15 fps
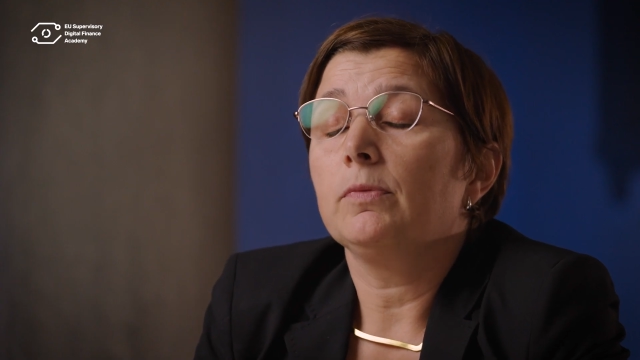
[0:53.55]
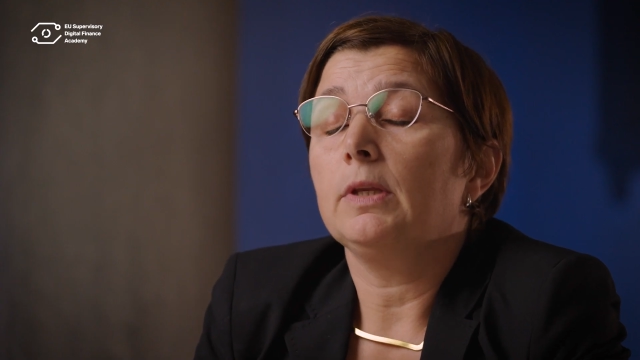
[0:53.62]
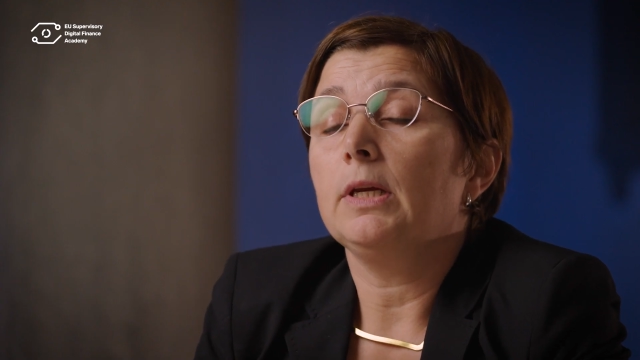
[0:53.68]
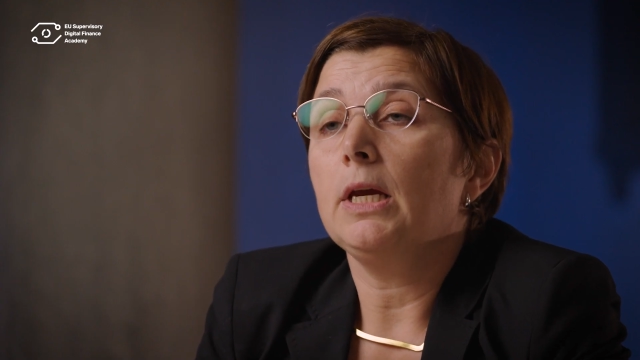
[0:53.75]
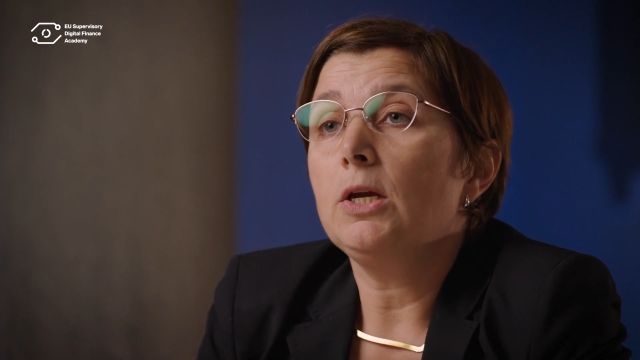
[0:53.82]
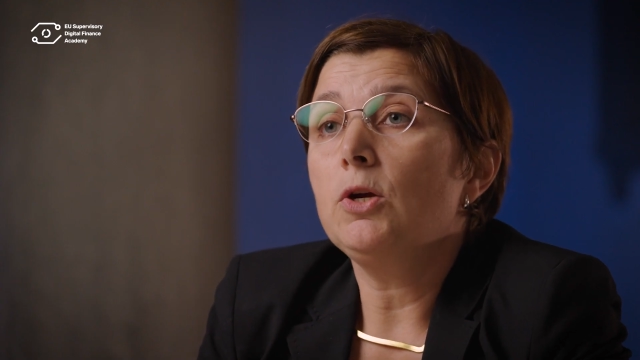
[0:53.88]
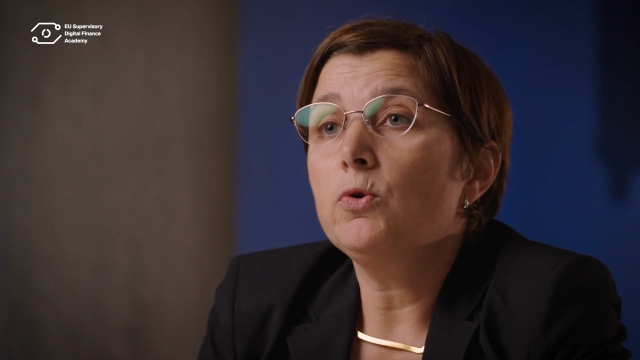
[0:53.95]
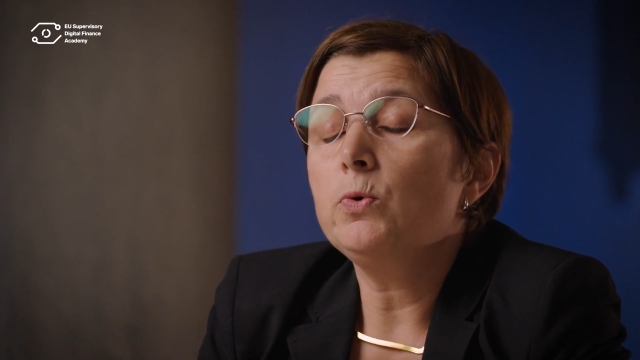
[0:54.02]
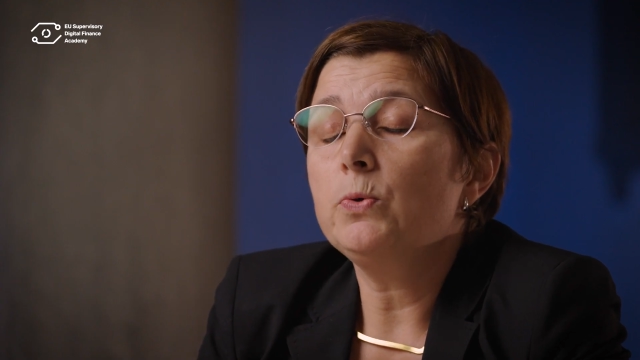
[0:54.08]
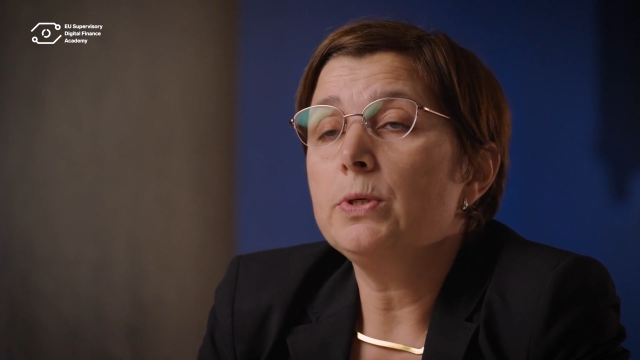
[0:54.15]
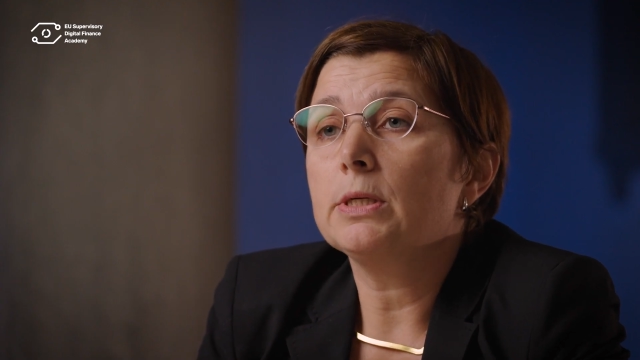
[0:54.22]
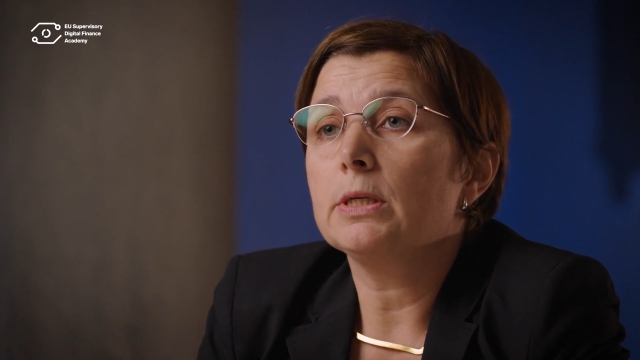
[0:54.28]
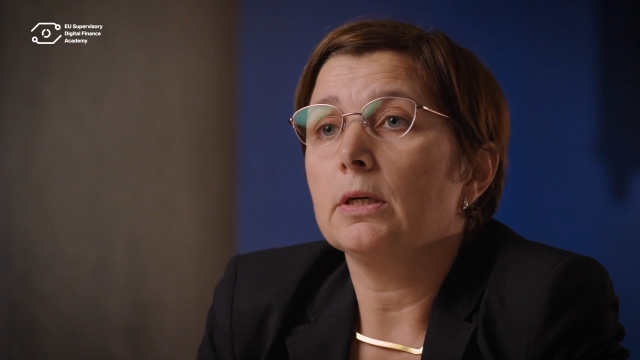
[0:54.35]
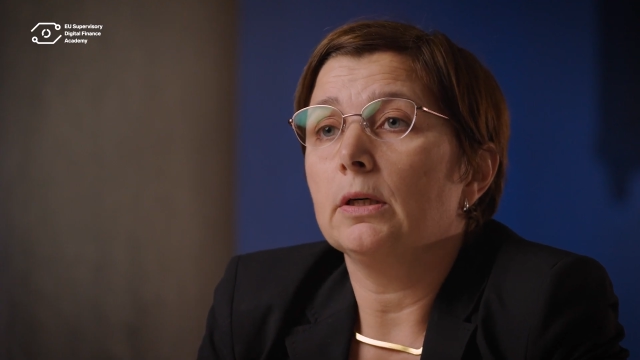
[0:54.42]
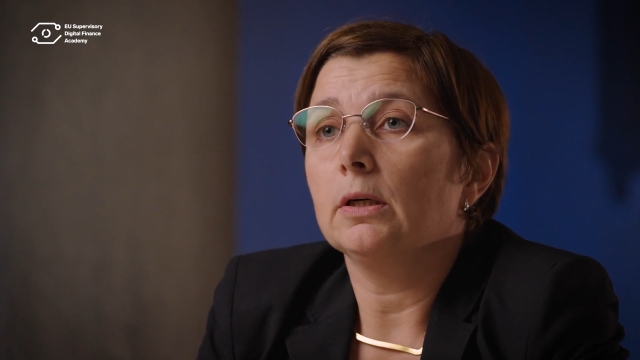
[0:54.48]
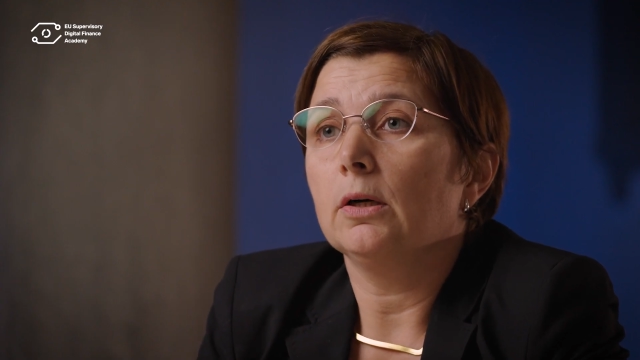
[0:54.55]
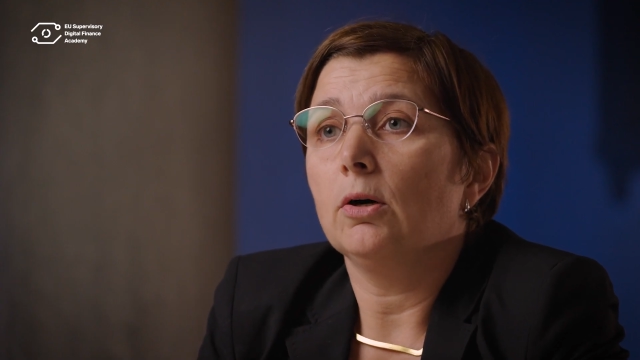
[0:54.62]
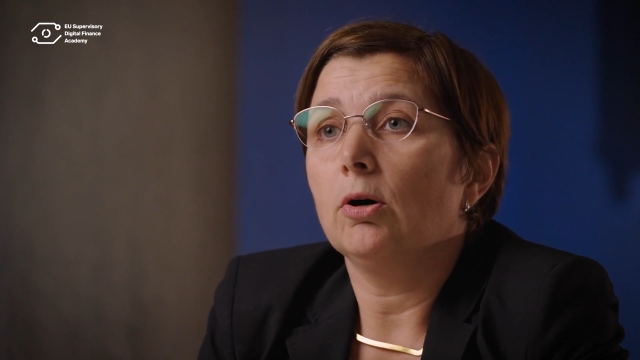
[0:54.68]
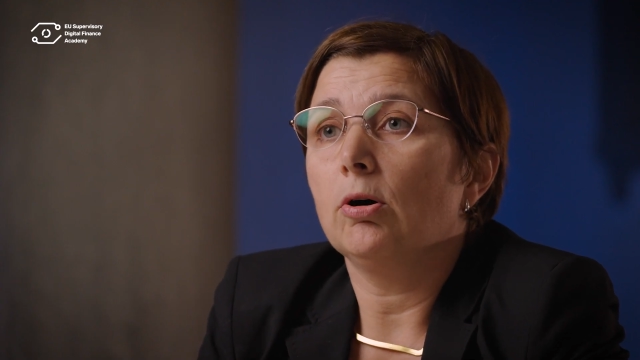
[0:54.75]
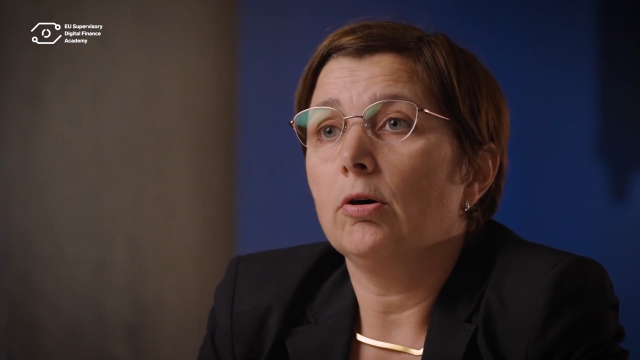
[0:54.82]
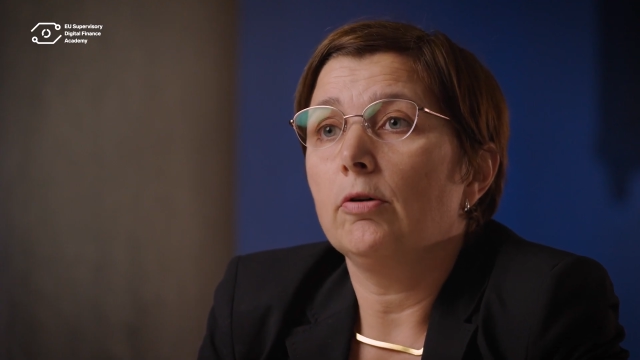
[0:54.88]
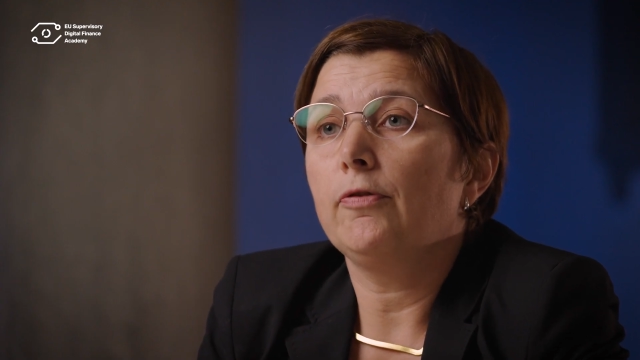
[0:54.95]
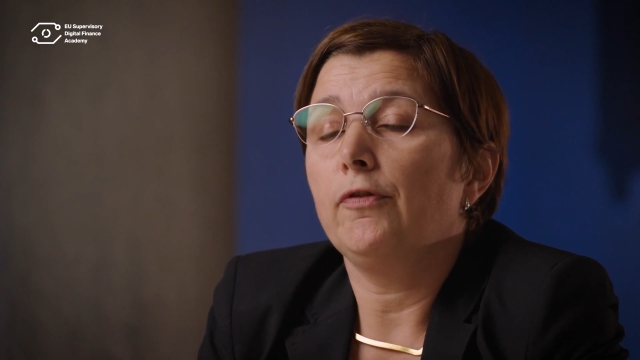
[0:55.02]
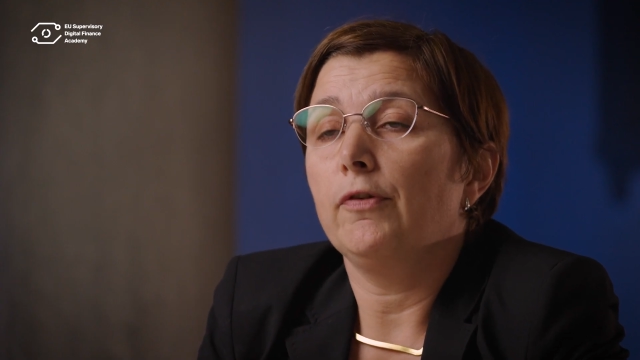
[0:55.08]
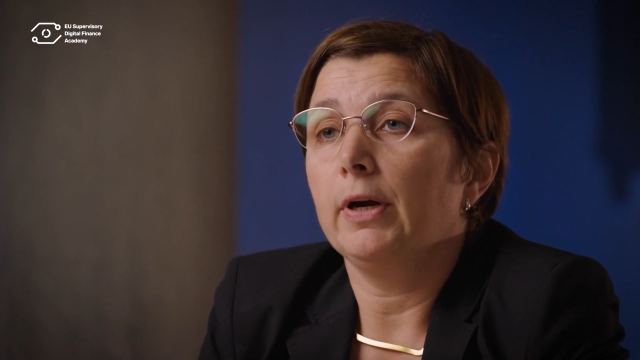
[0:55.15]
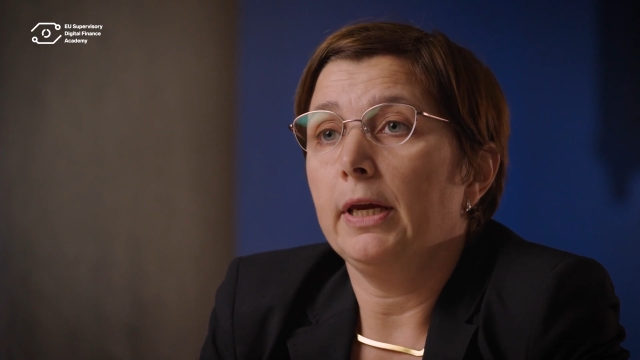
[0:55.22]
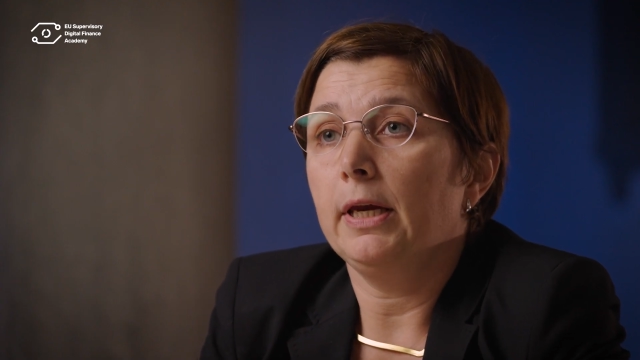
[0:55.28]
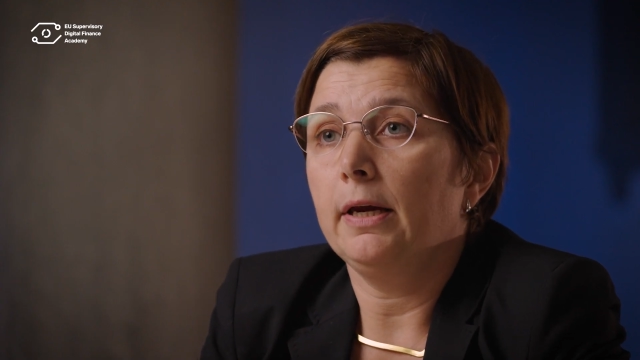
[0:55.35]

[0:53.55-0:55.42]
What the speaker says: the use of